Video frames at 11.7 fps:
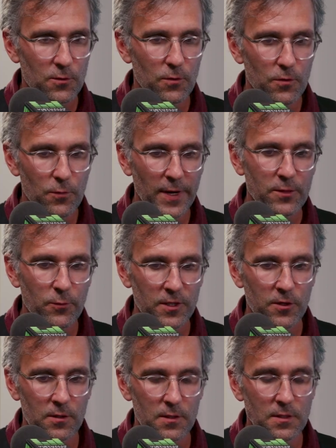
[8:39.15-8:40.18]
So great
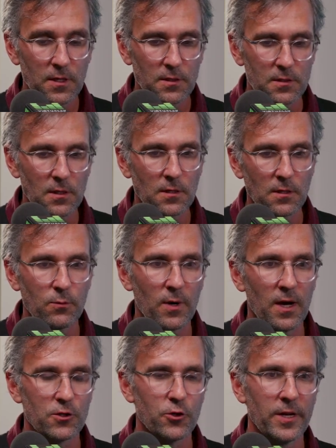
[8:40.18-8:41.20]
question. This is, this is
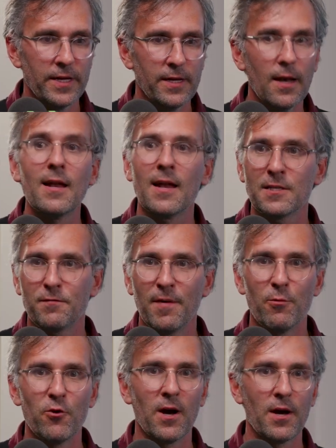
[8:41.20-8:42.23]
why actually last
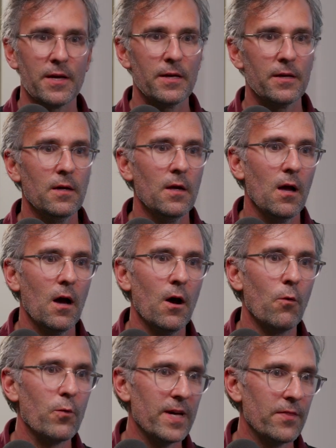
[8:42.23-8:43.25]
February,
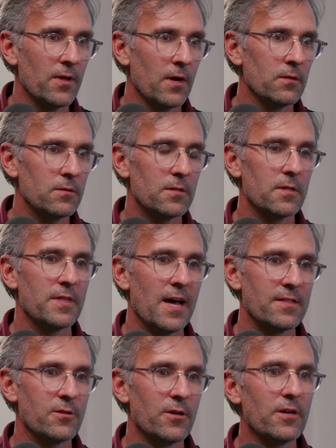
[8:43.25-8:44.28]
Uh, we announced
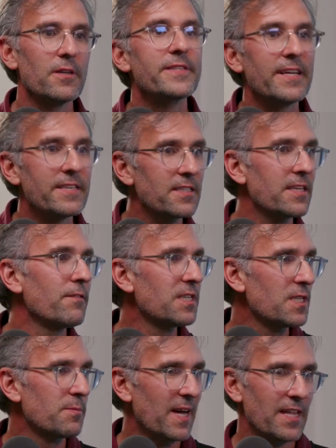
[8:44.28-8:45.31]
that uh, Data
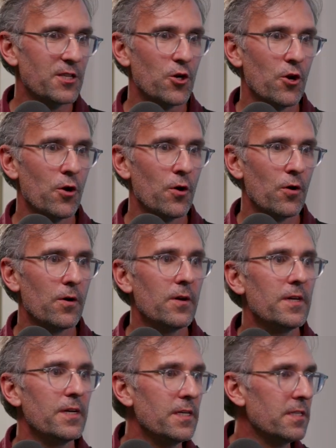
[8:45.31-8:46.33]
Services Manager
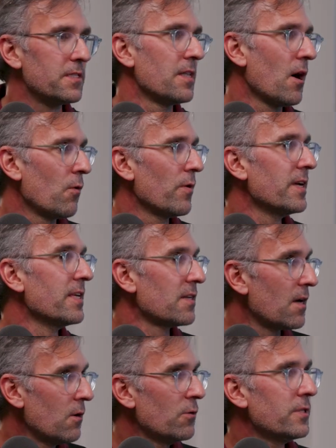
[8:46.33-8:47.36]
is now
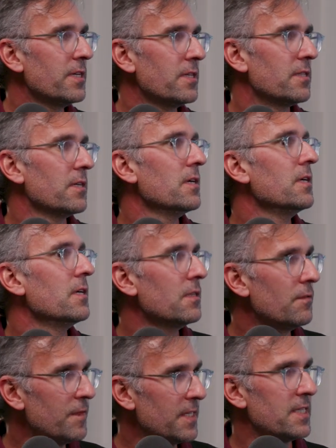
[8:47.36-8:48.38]
included
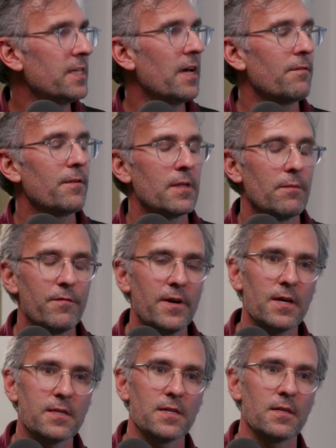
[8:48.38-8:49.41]
in V C F. And I'm
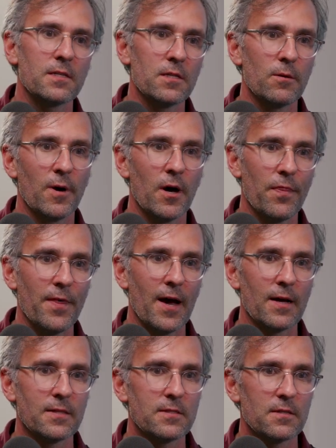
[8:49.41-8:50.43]
very excited about
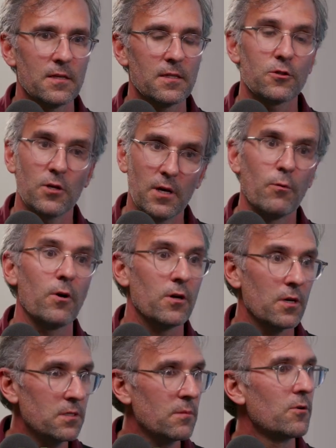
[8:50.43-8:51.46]
that. And actually, our
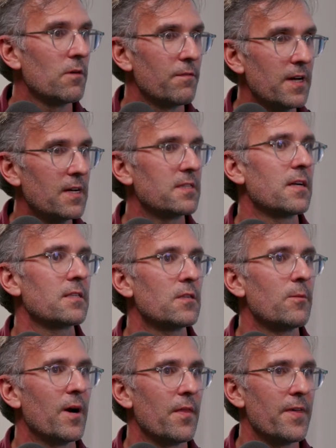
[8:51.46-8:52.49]
customers are very
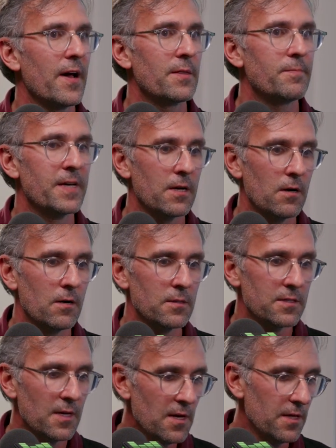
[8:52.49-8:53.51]
excited about that
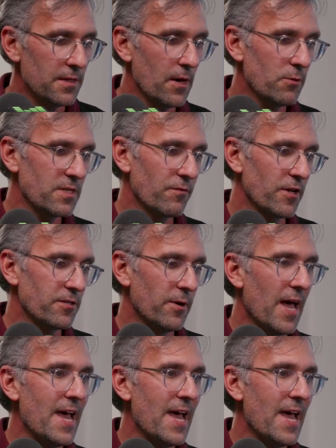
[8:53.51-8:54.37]
because now they've got an